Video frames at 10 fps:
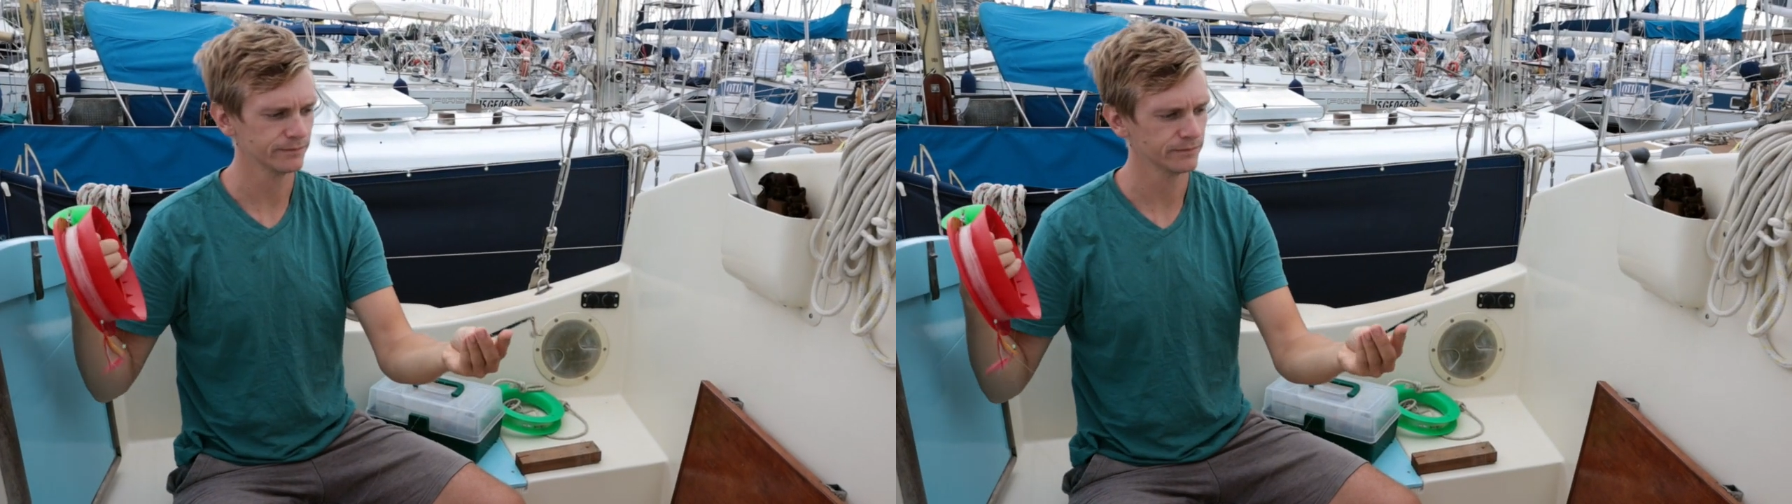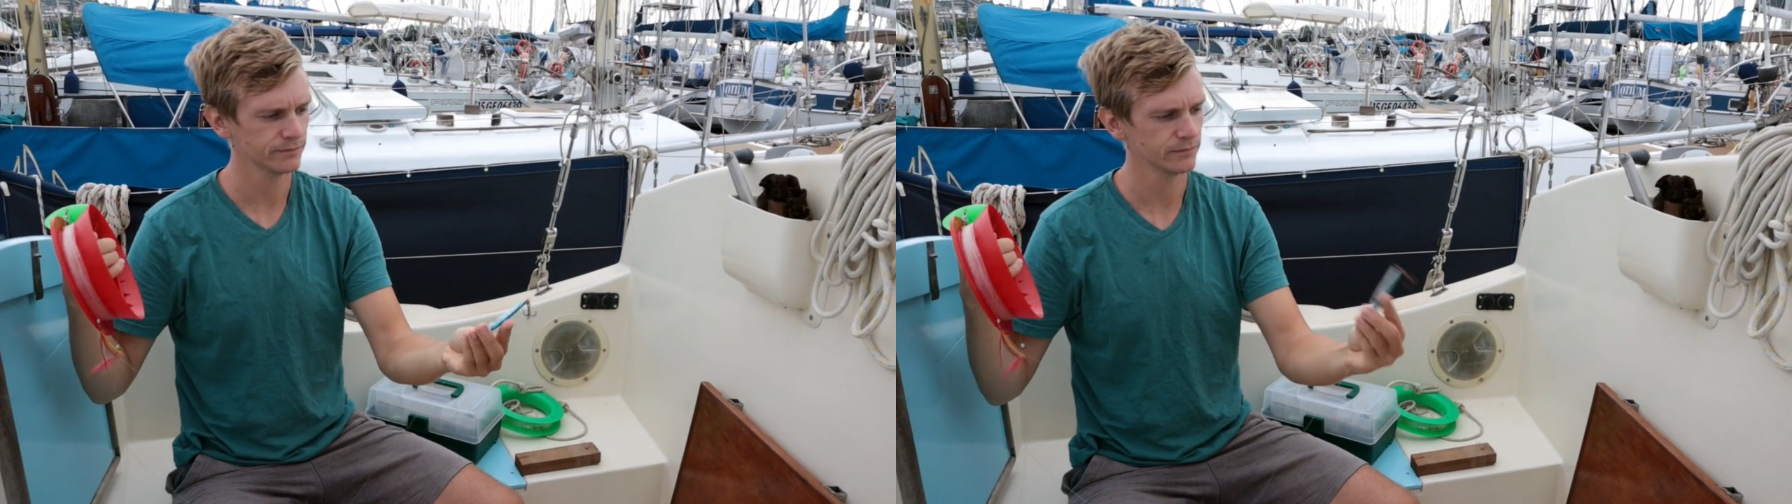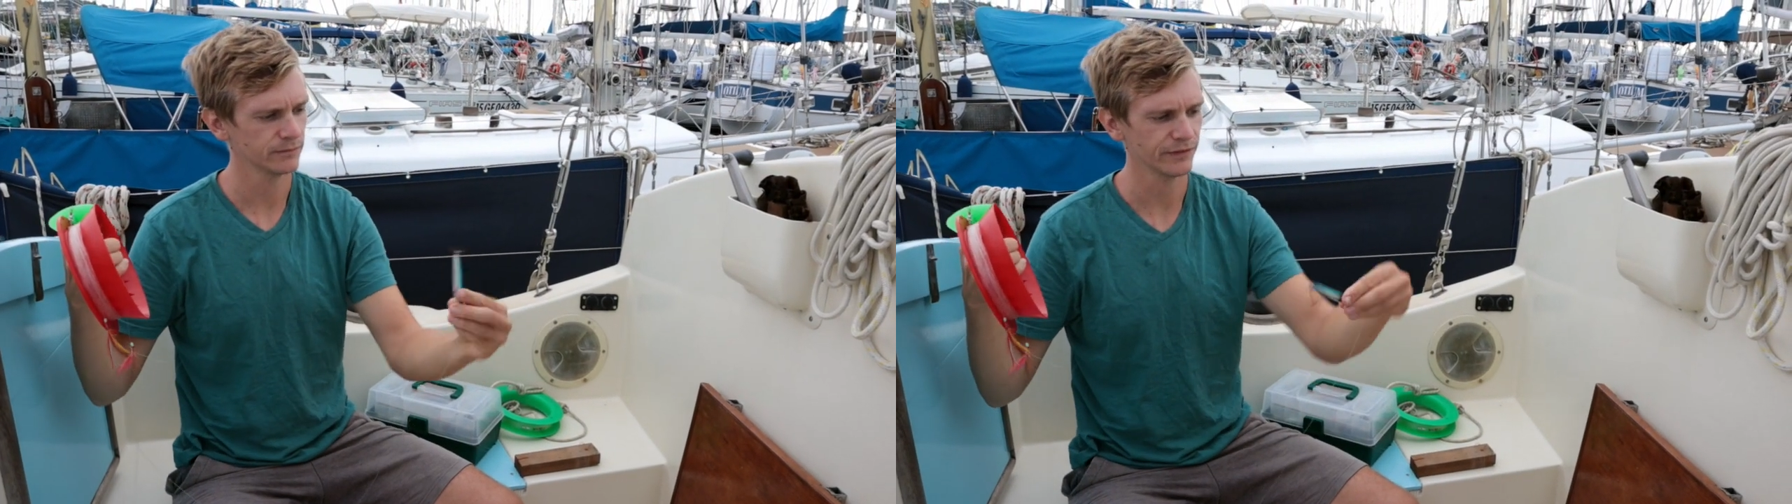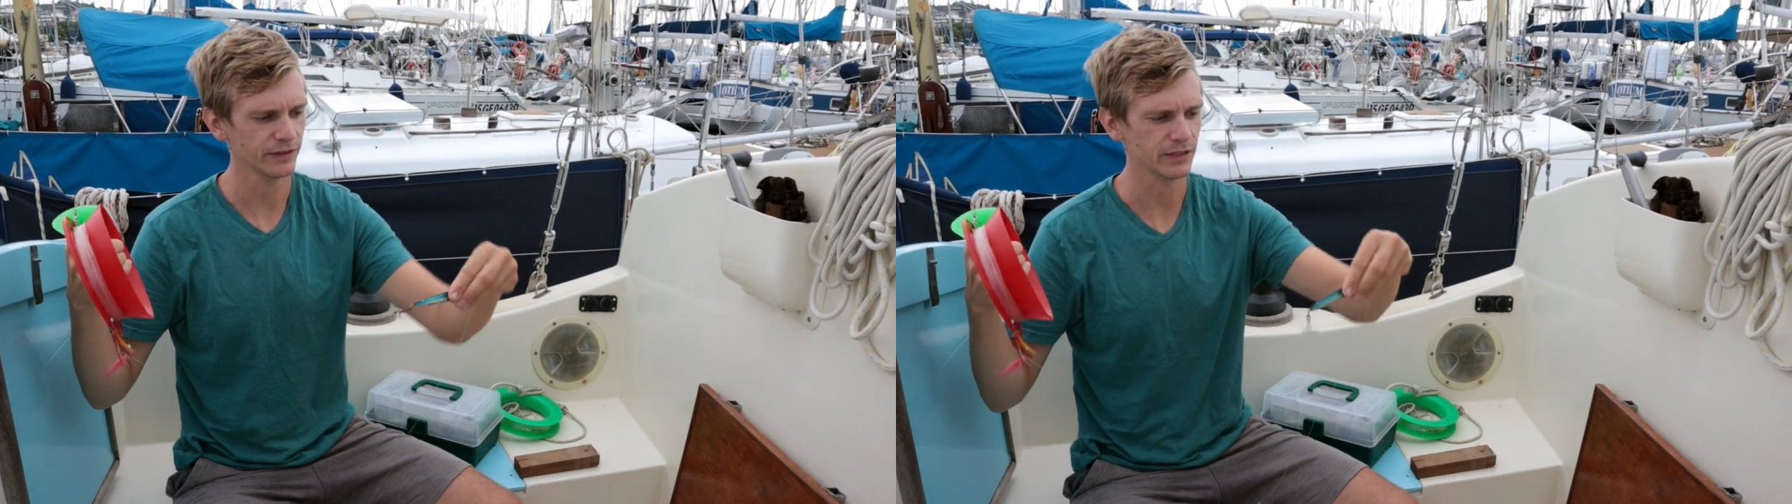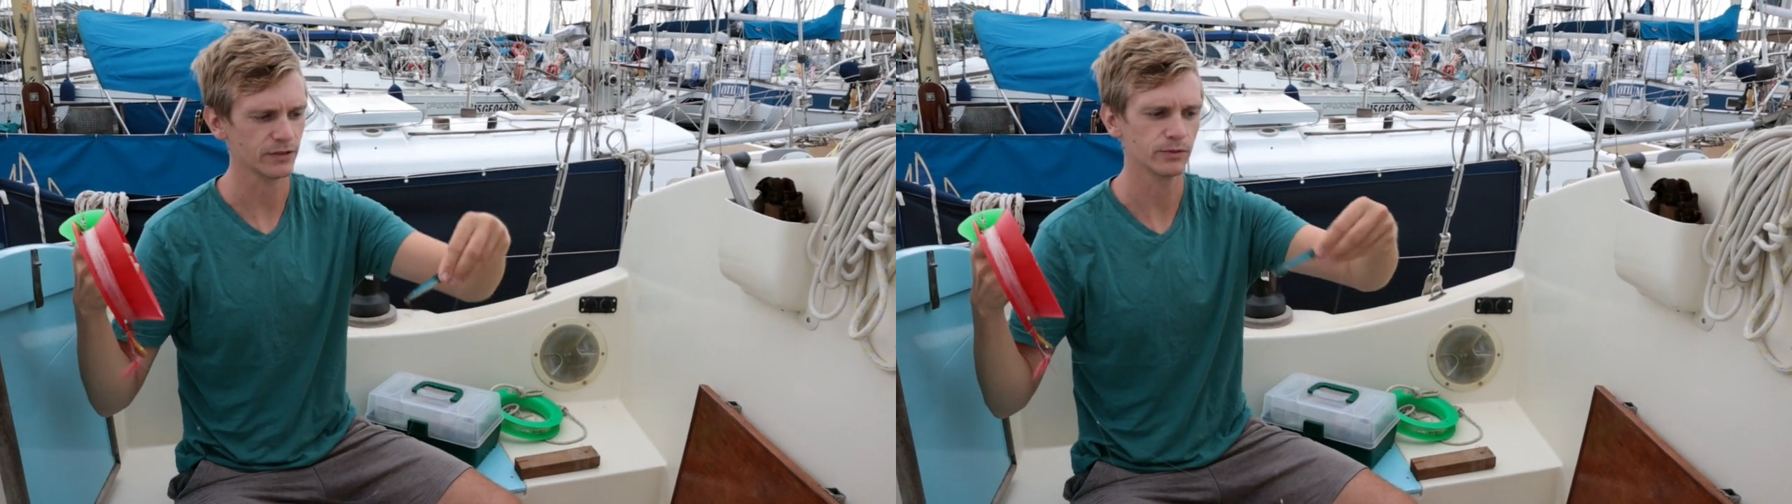I
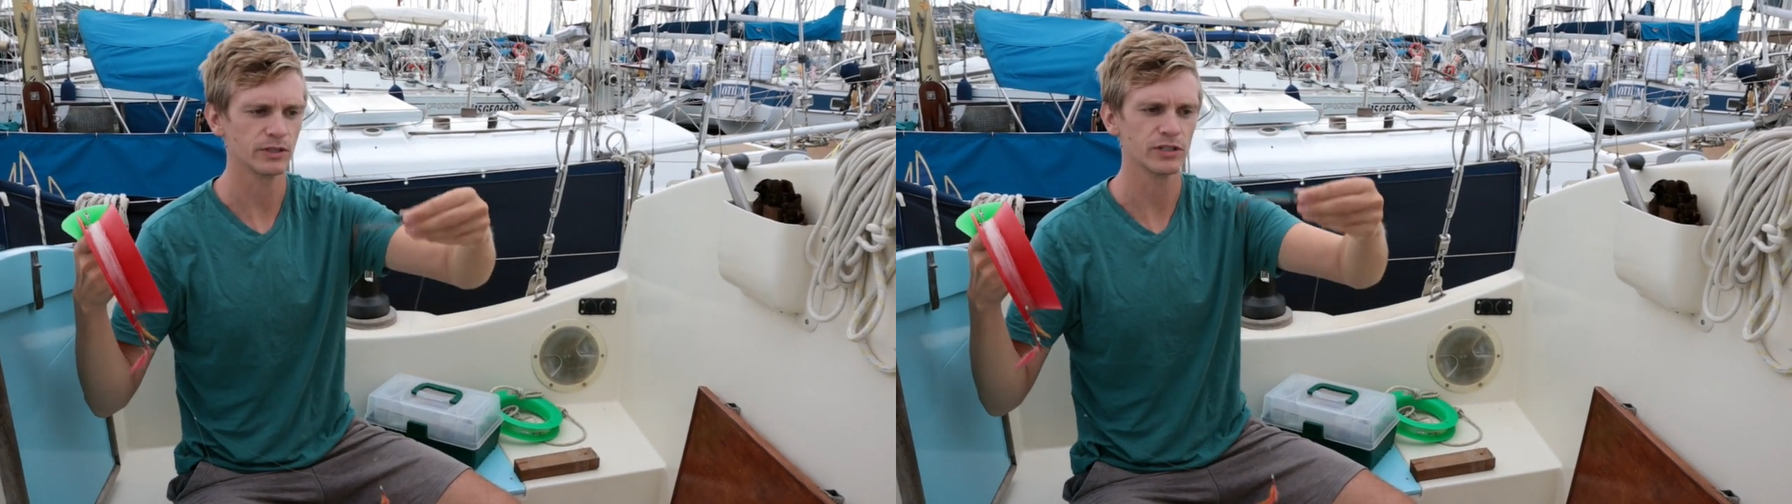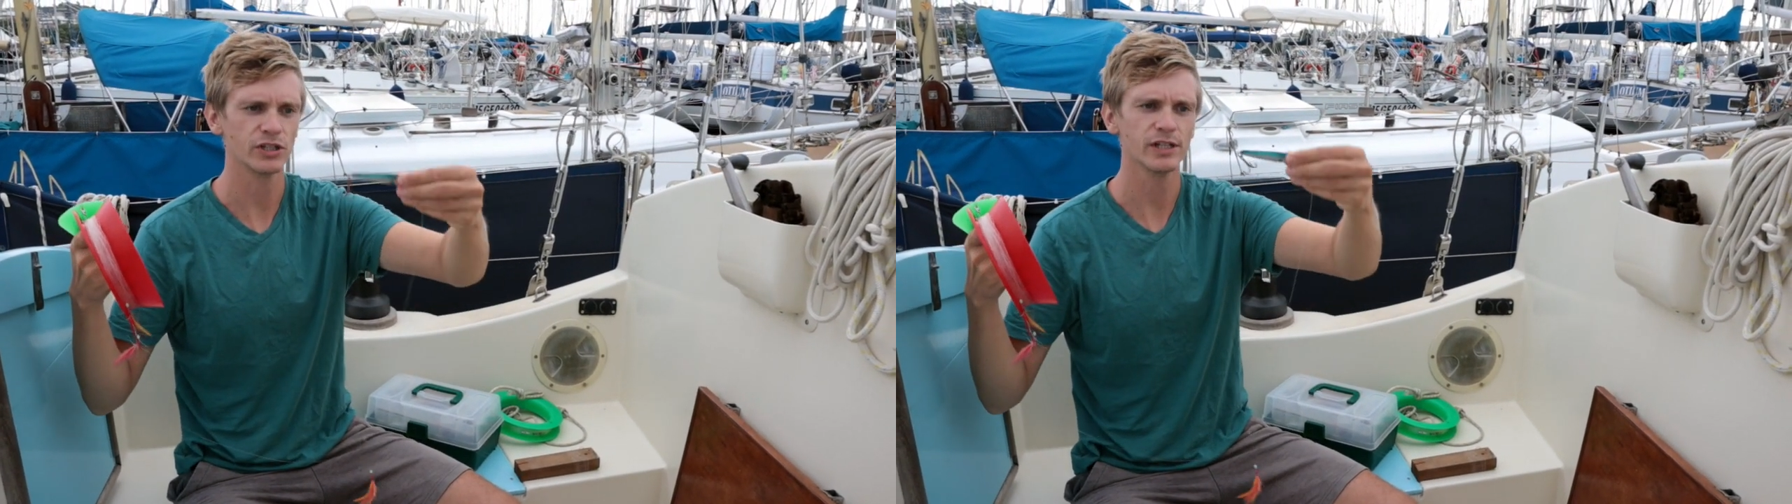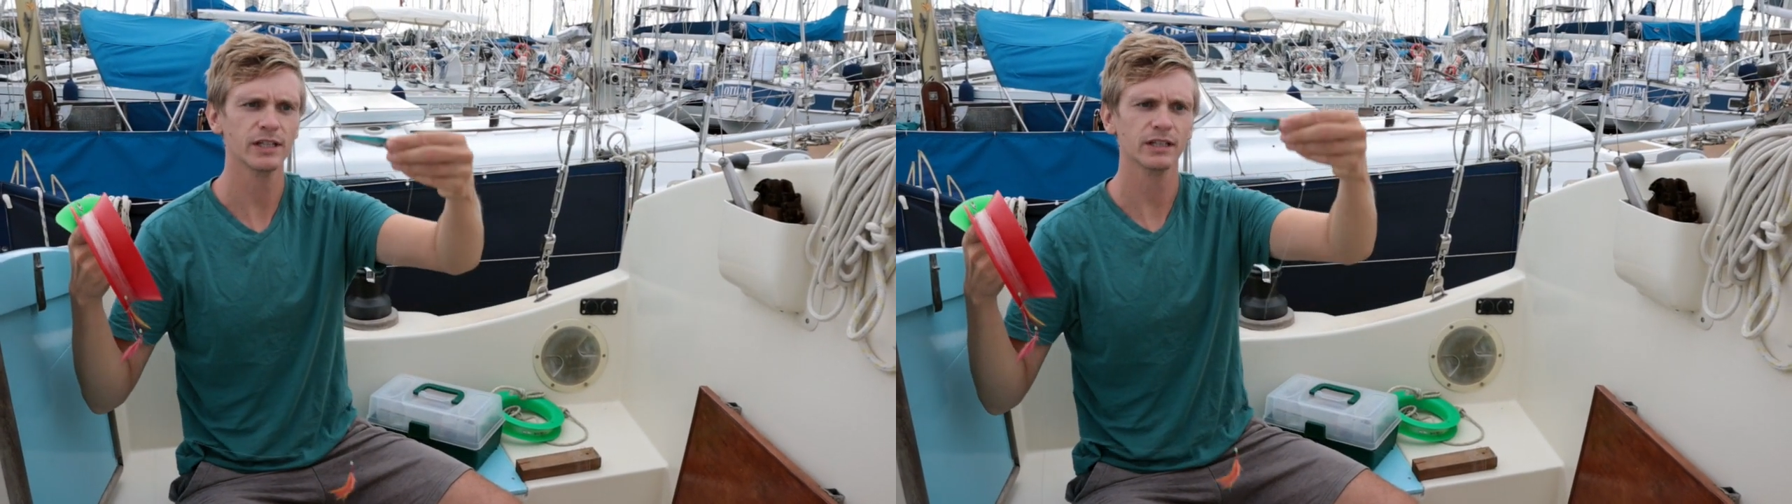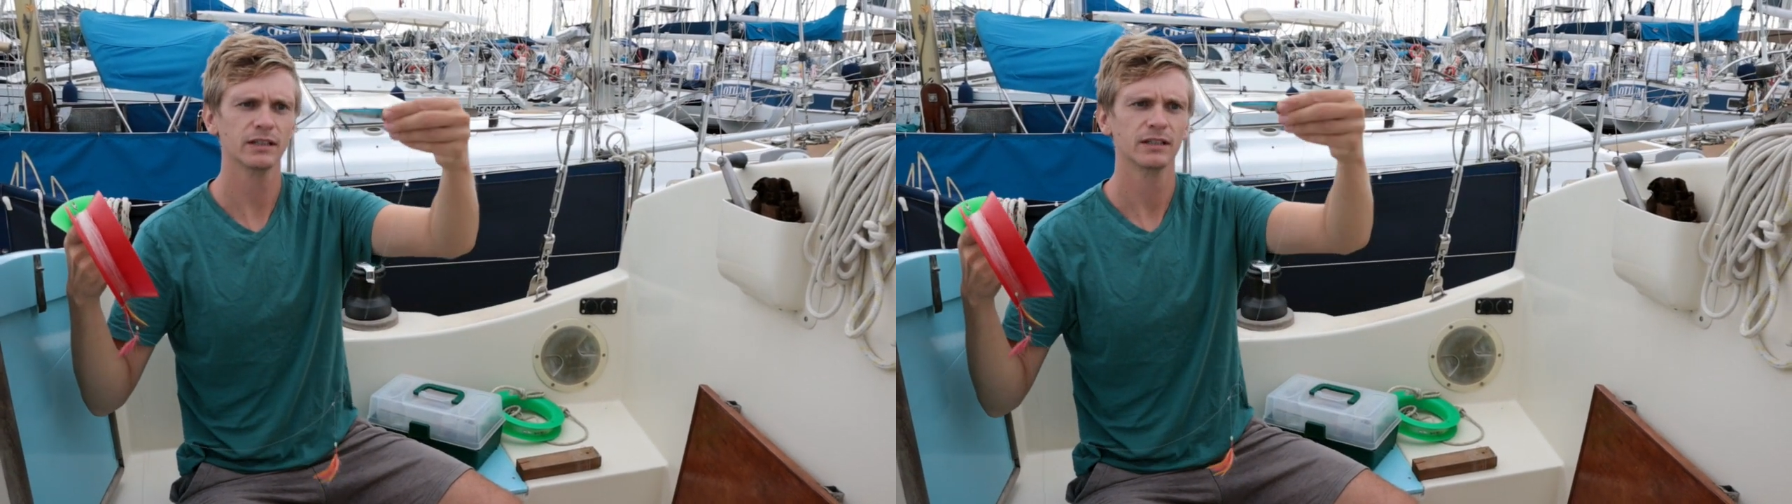think it's called a jig,